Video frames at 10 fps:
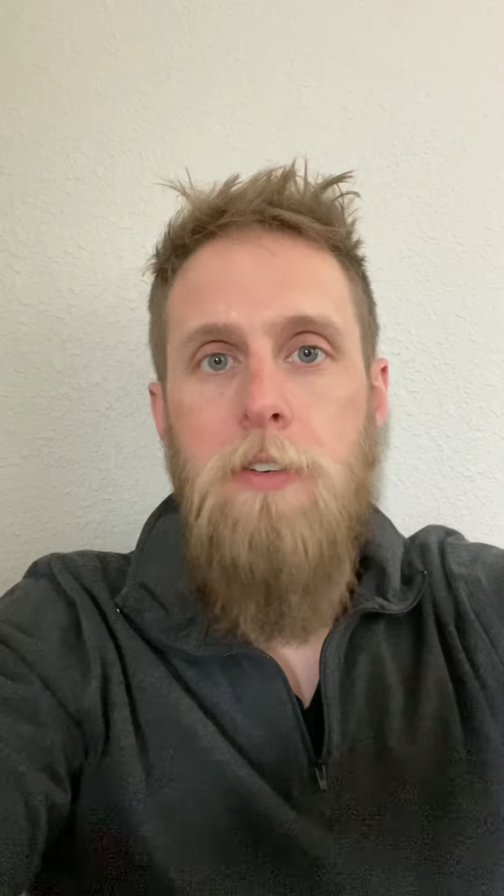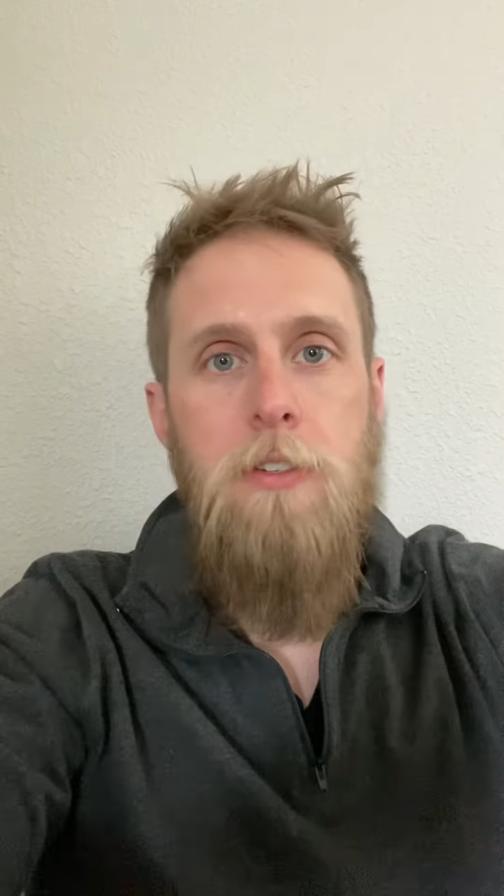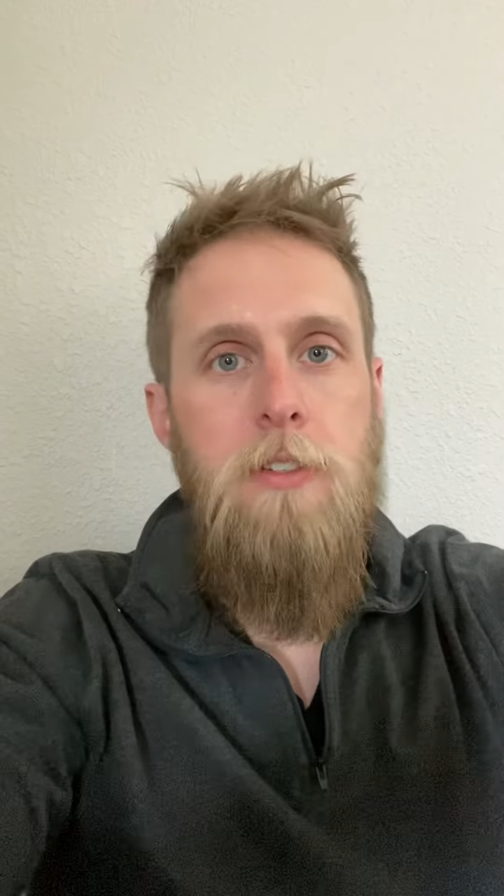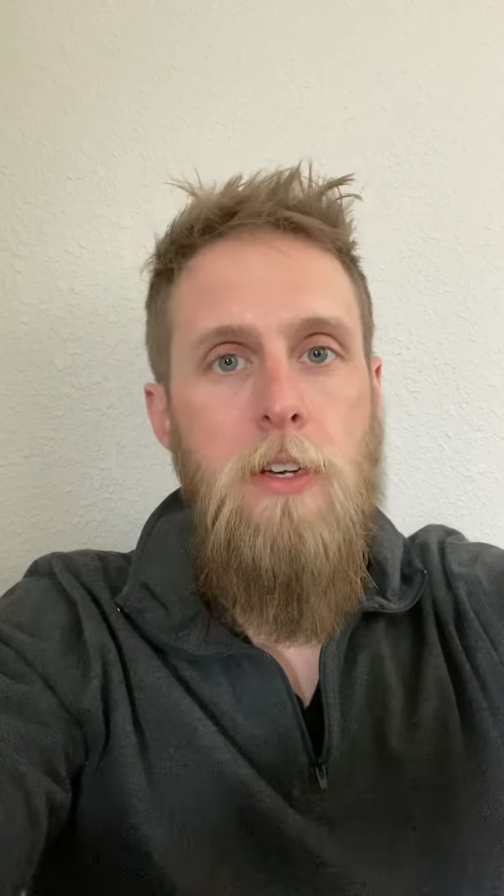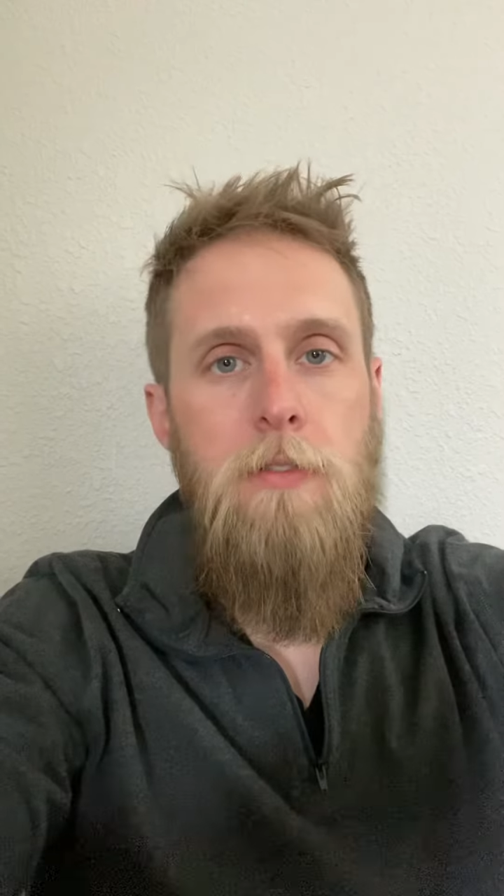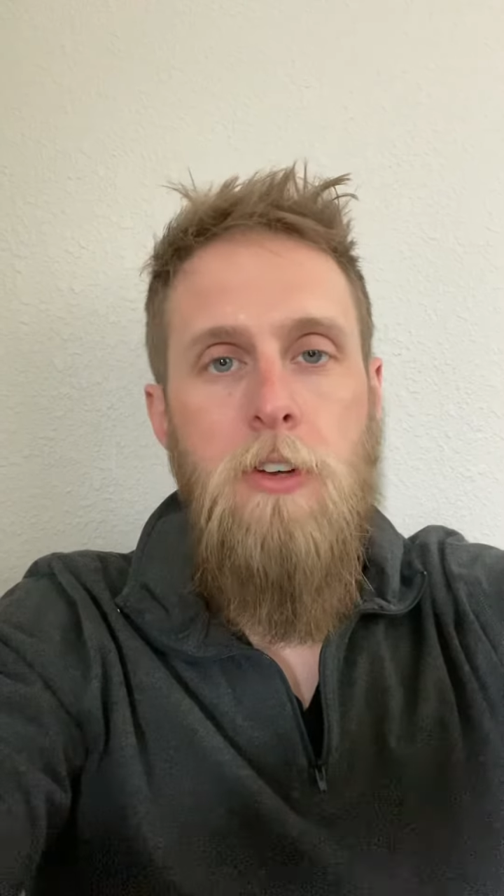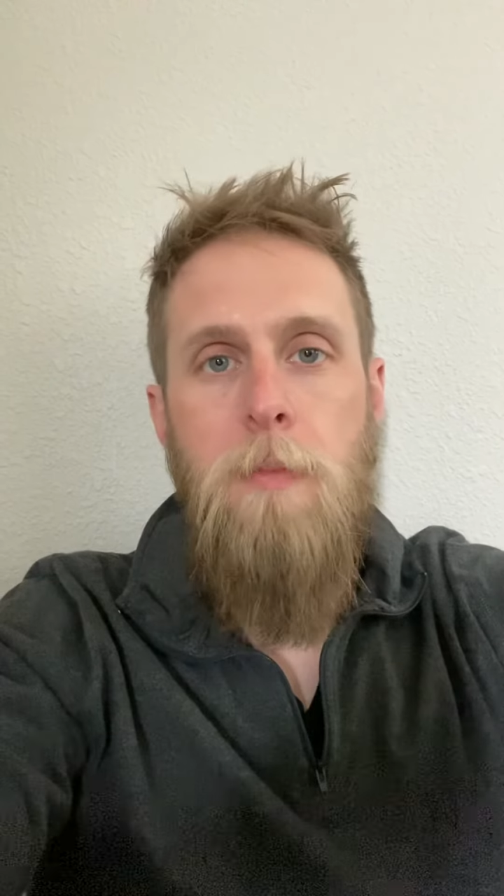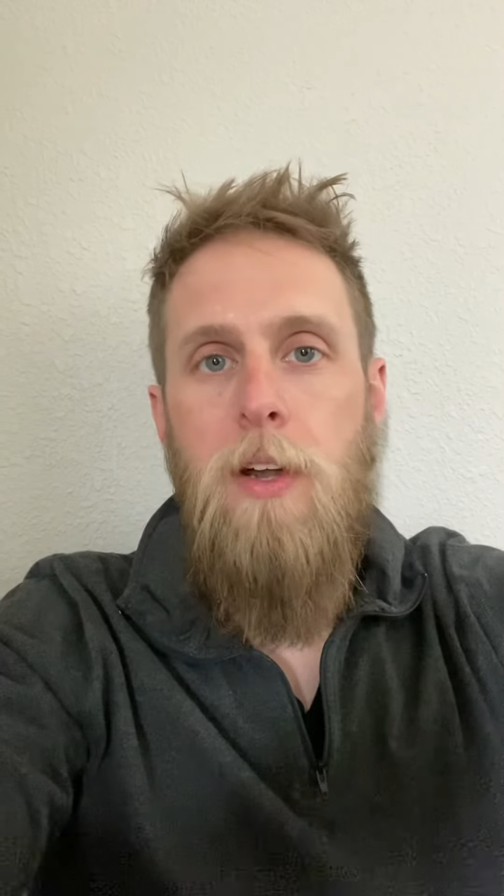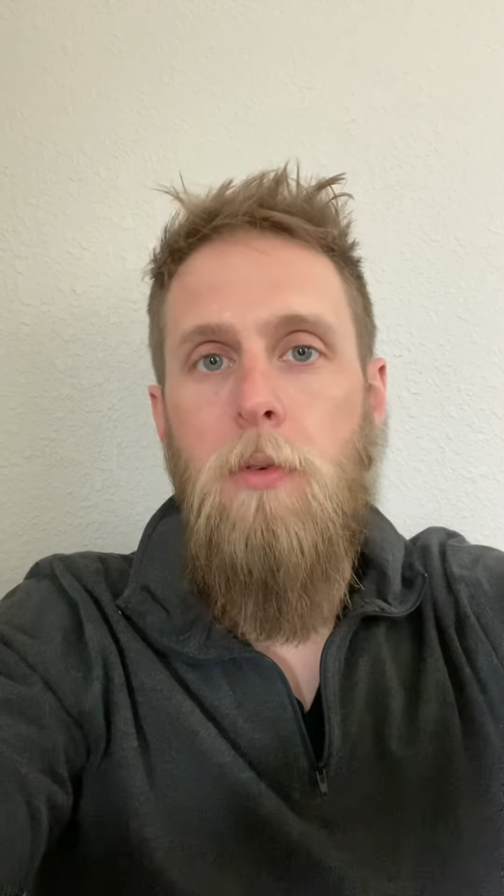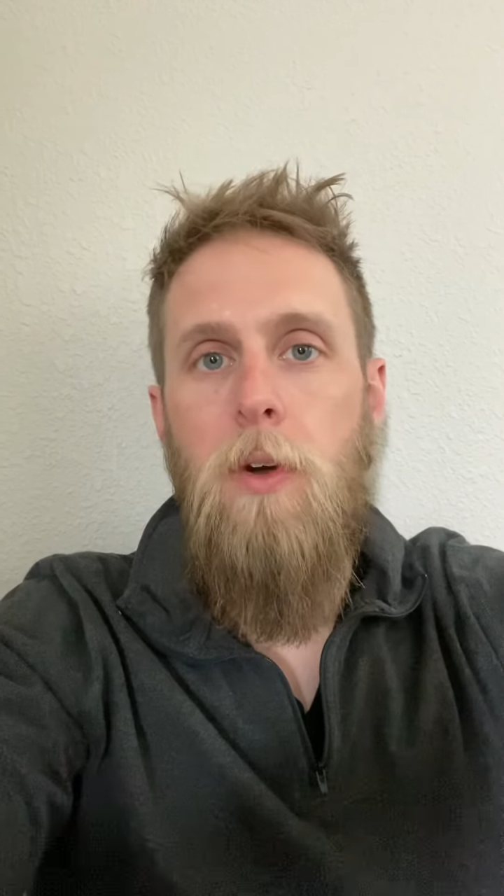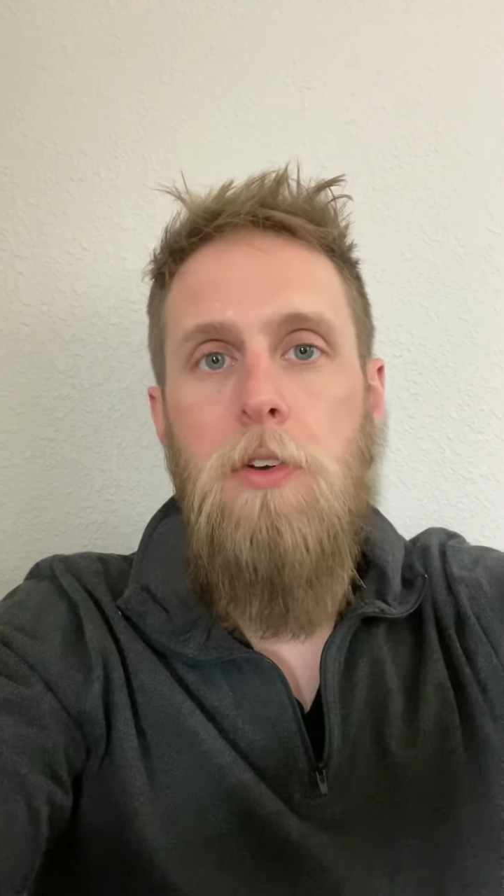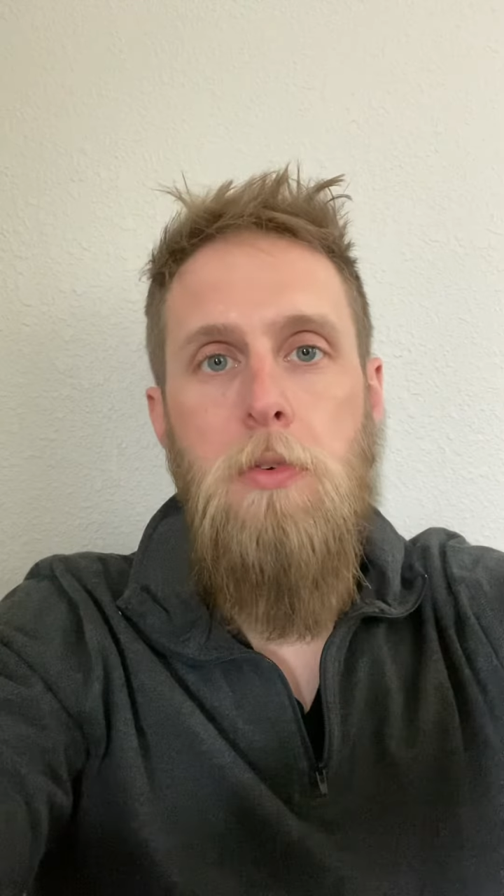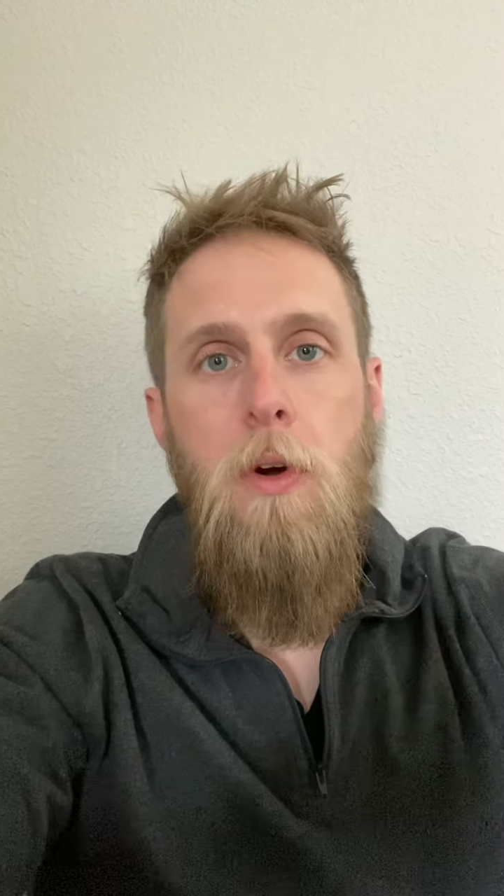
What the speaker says: yourself, no matter where you